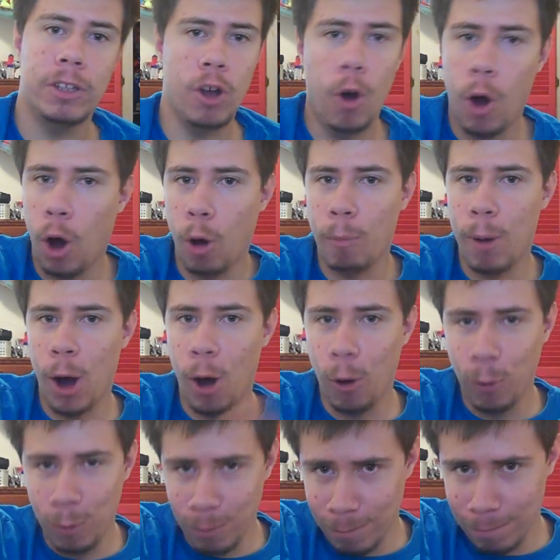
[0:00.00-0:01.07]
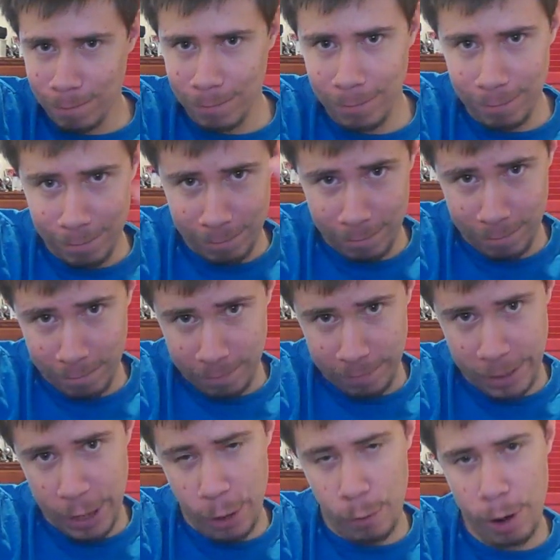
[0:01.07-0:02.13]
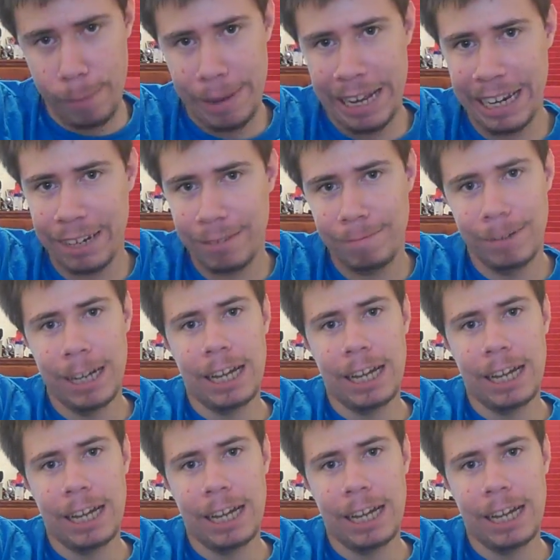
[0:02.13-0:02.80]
No homo. You know what I mean?